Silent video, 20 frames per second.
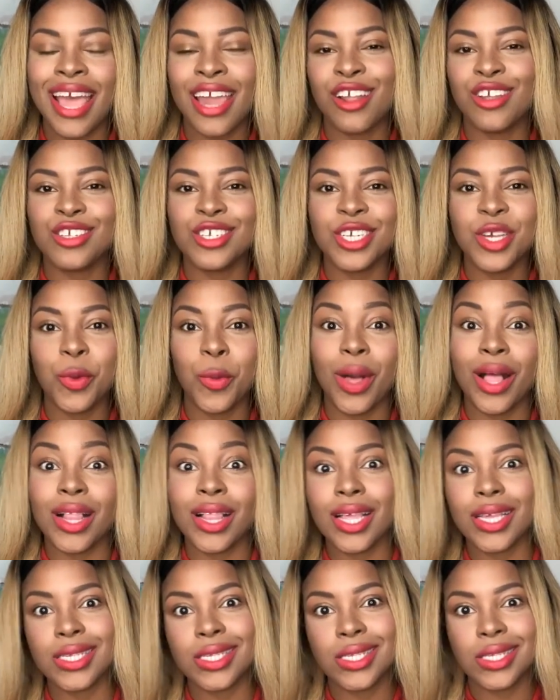energy,
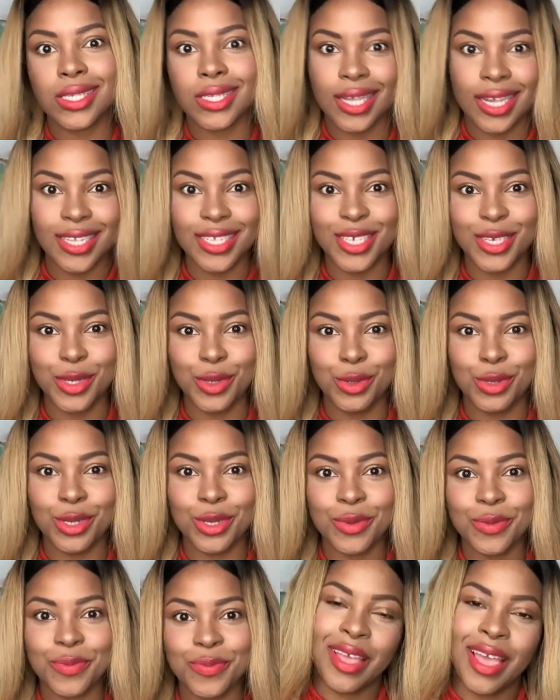well, stay tuned.